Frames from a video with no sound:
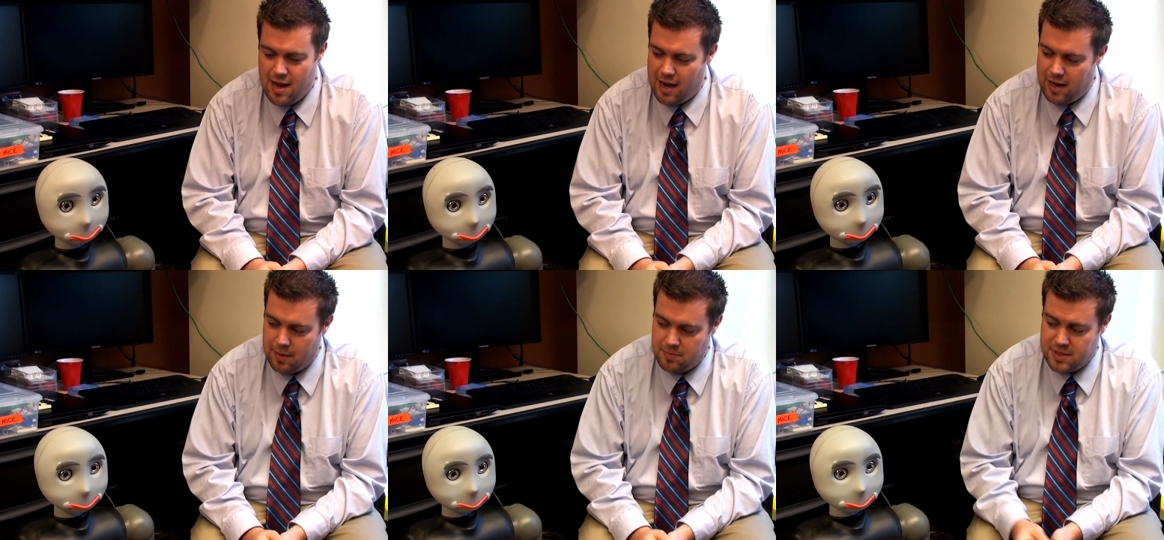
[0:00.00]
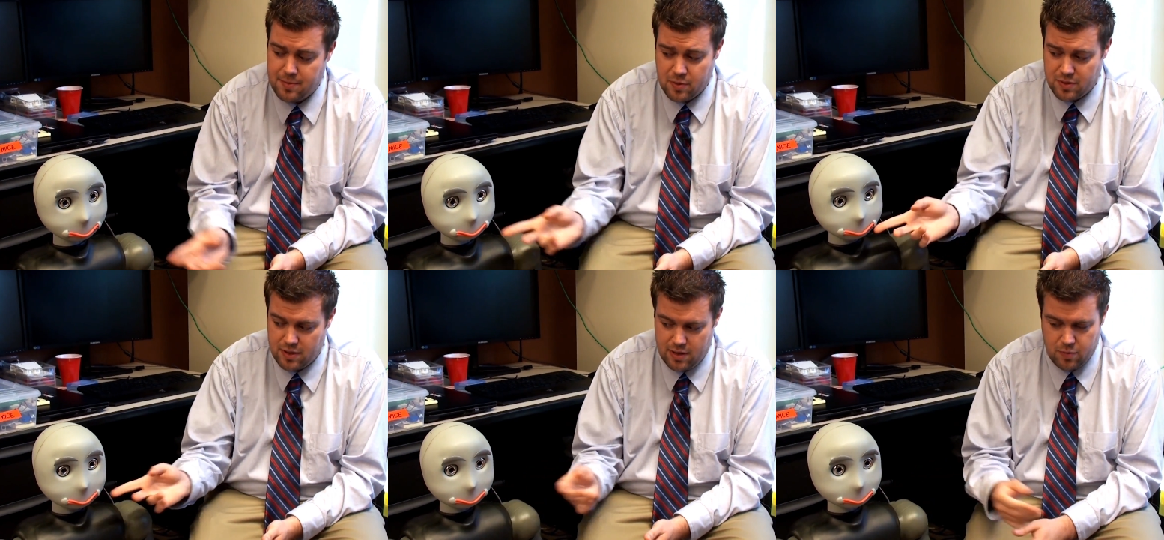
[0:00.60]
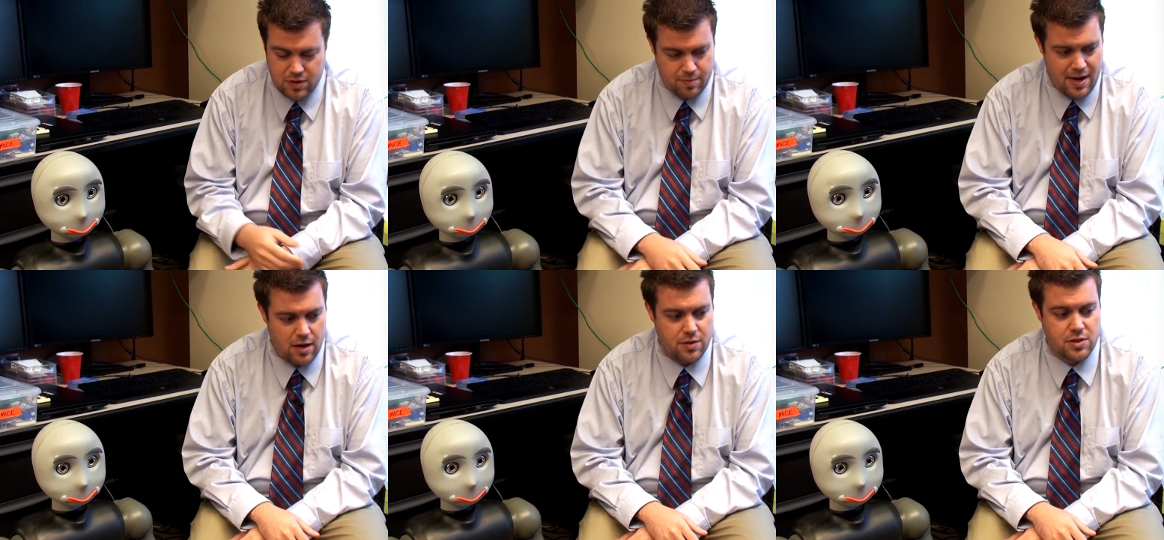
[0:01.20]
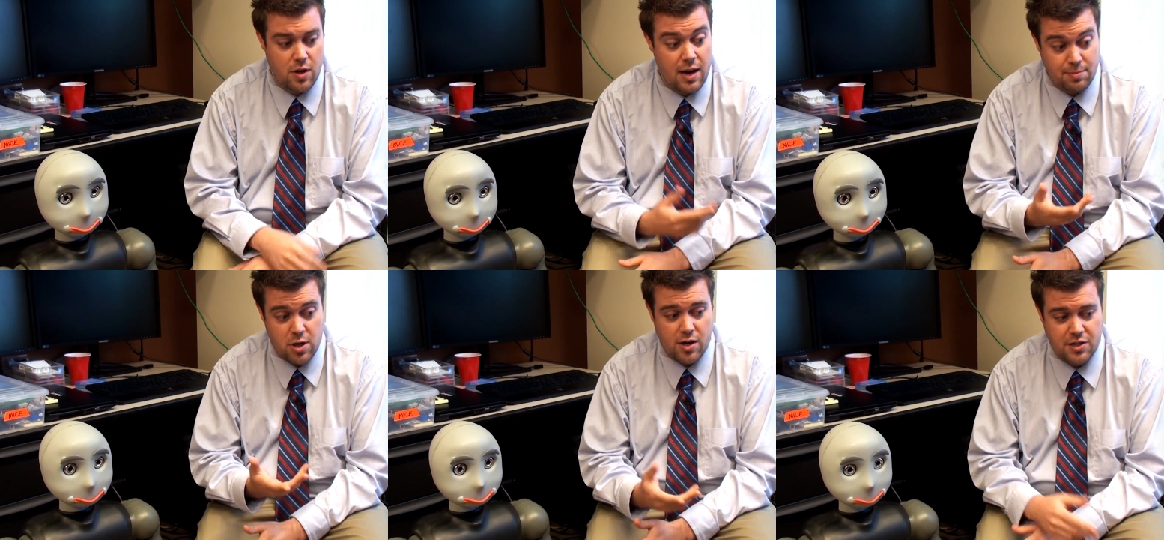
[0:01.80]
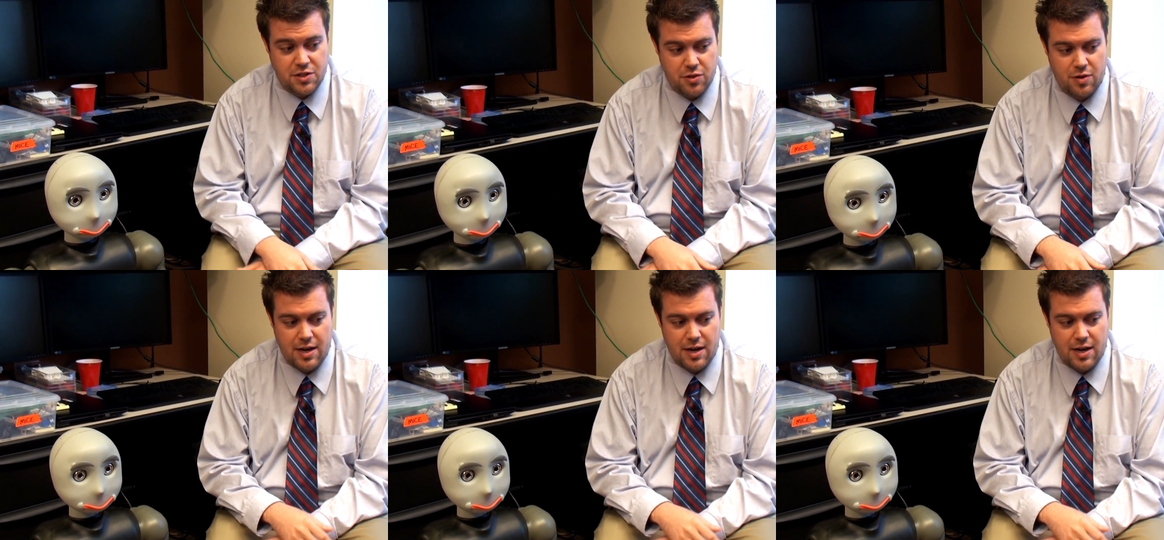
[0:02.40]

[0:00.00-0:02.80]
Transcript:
Speaker 1: Same thing with the mouth. So I'm talking to you